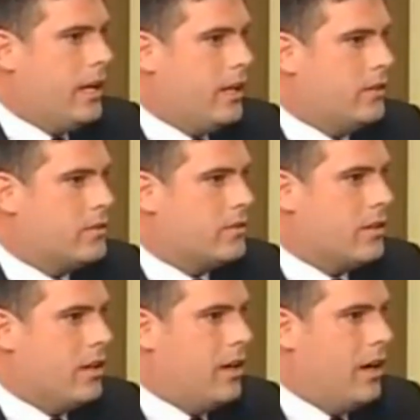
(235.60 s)
is
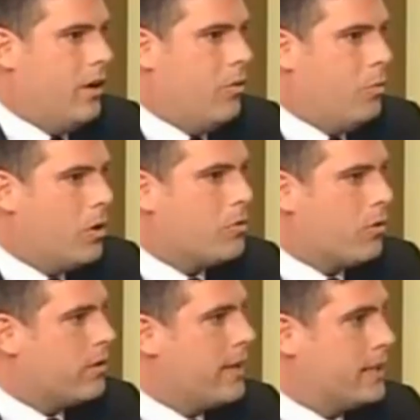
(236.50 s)
one
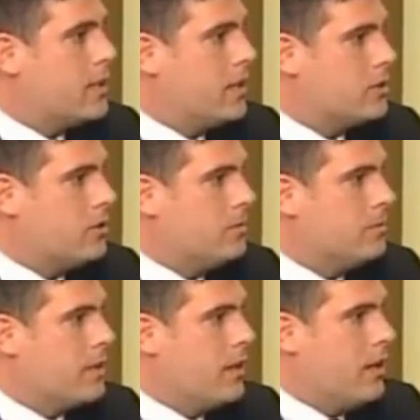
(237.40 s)
word, and that's hustle.
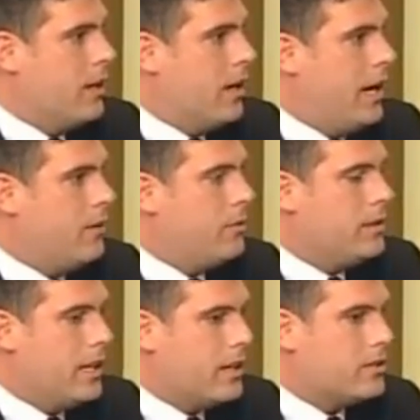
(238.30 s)
I
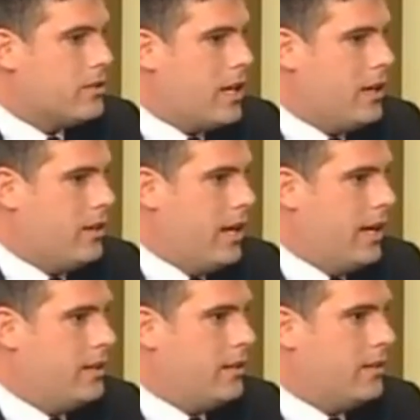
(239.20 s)
would dare say
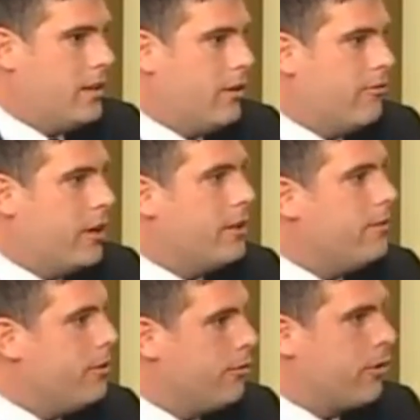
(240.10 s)
that there are very
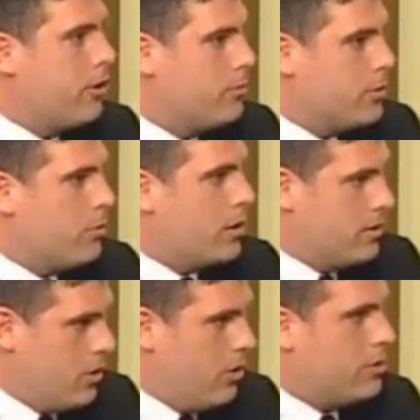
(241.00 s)
few firms that work
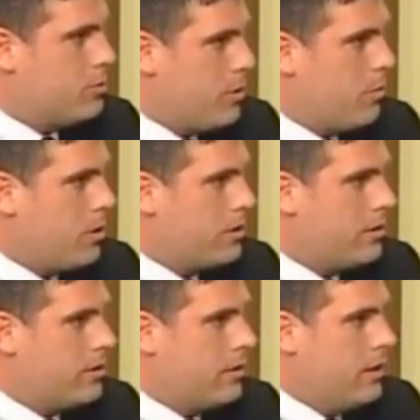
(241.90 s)
as hard as we work,